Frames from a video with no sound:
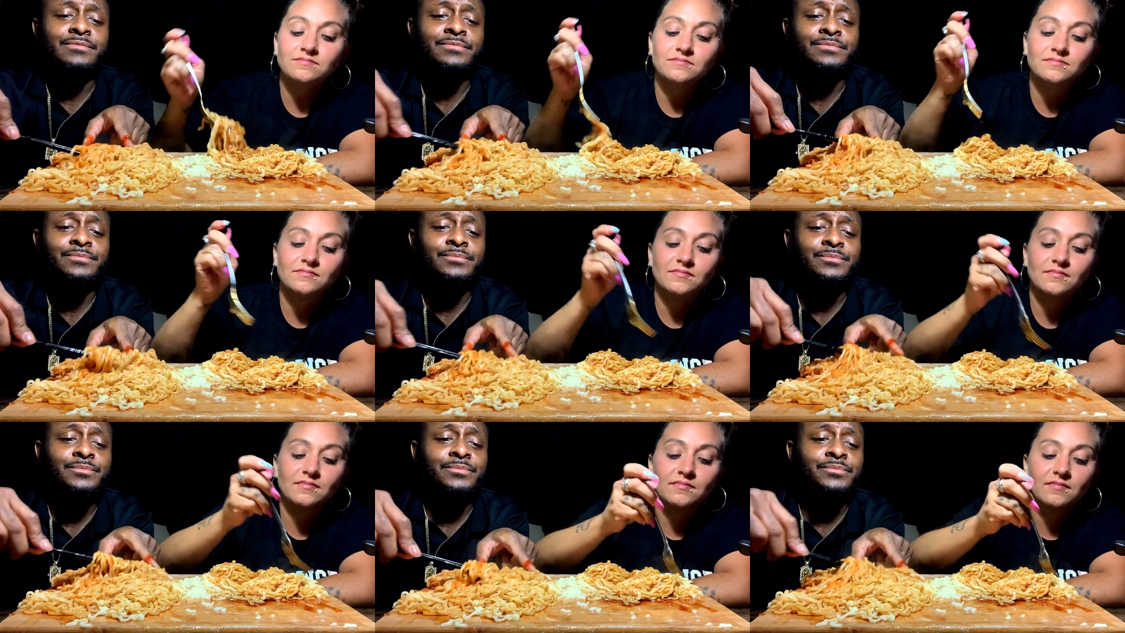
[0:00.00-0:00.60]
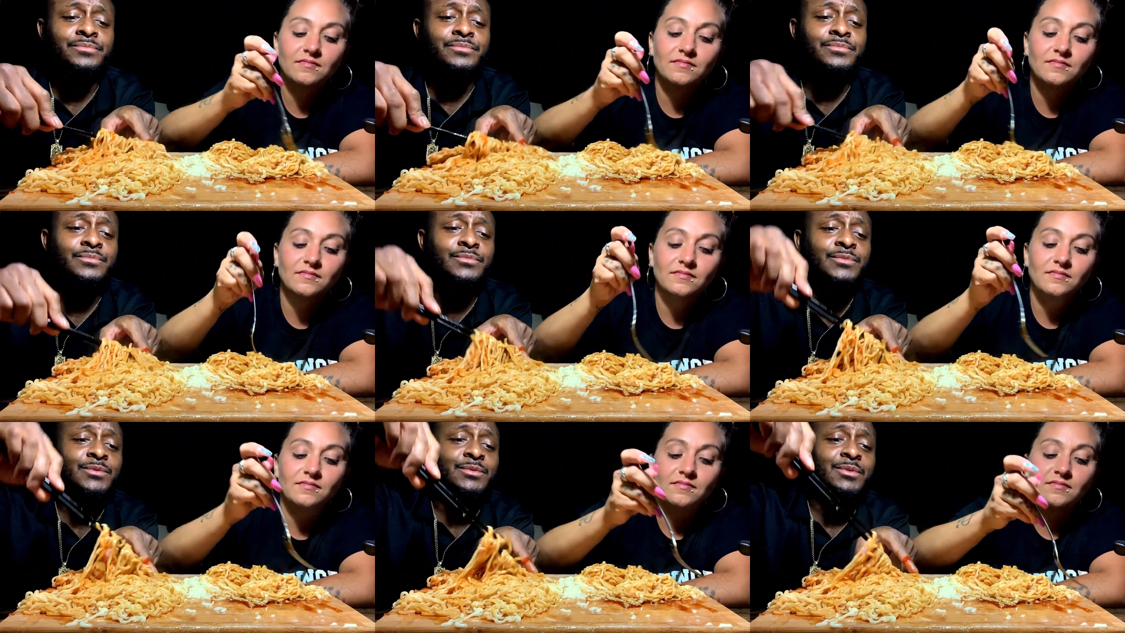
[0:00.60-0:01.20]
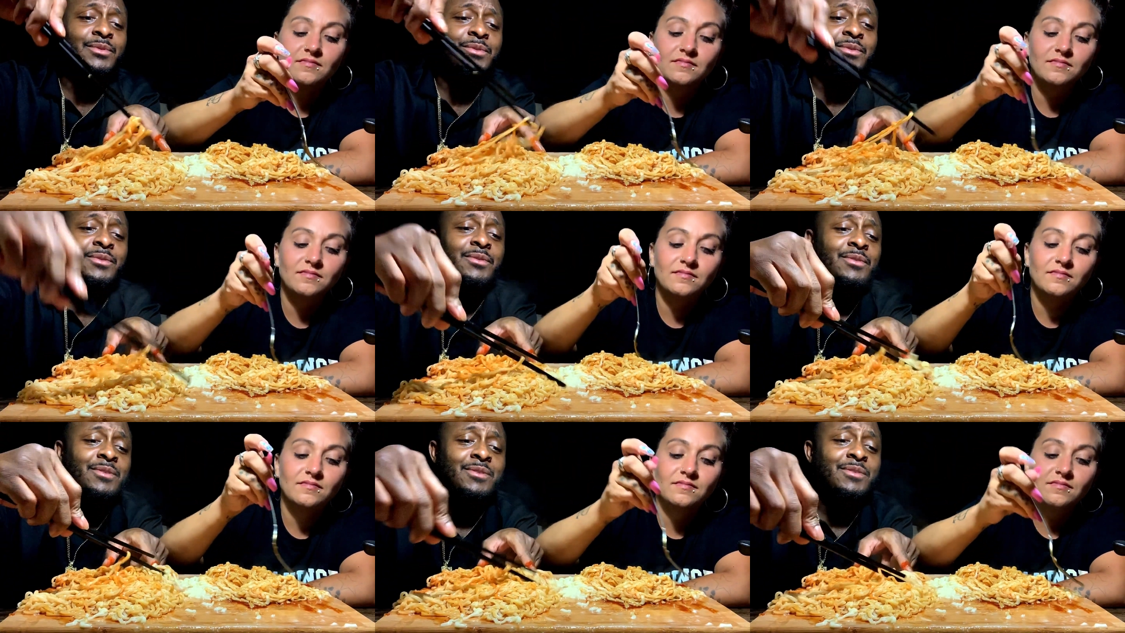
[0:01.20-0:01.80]

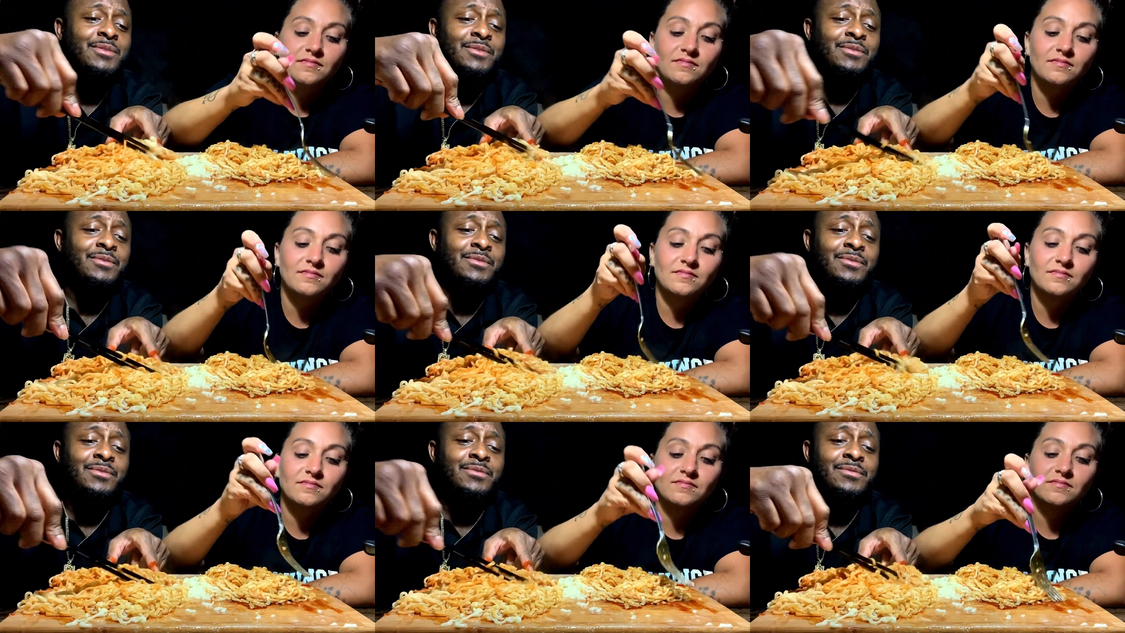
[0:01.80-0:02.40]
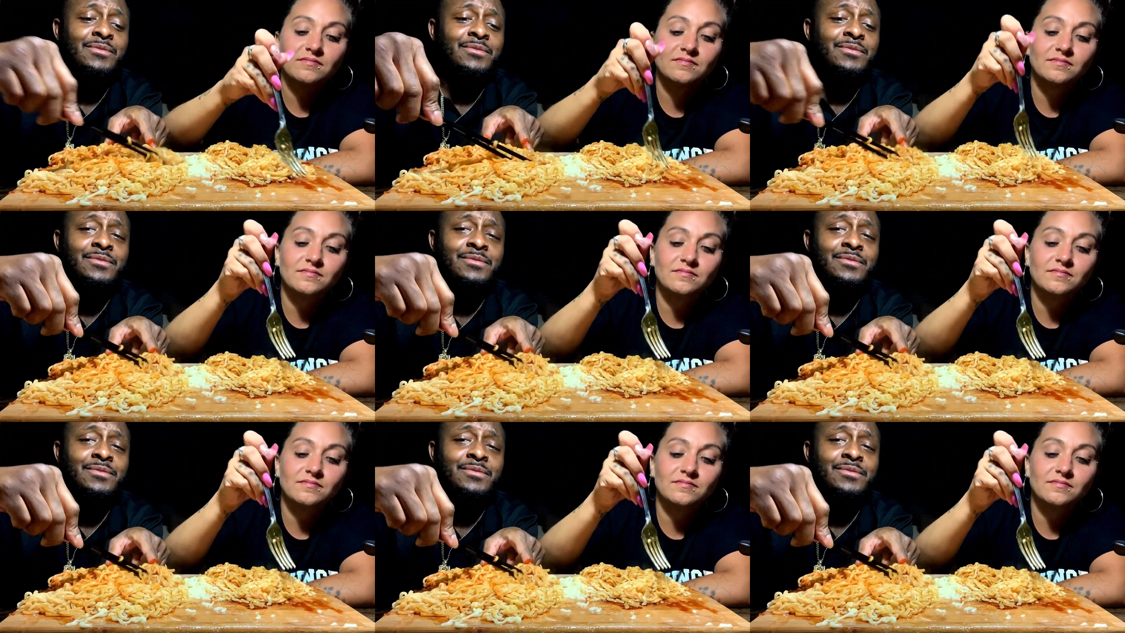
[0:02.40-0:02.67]
(silence)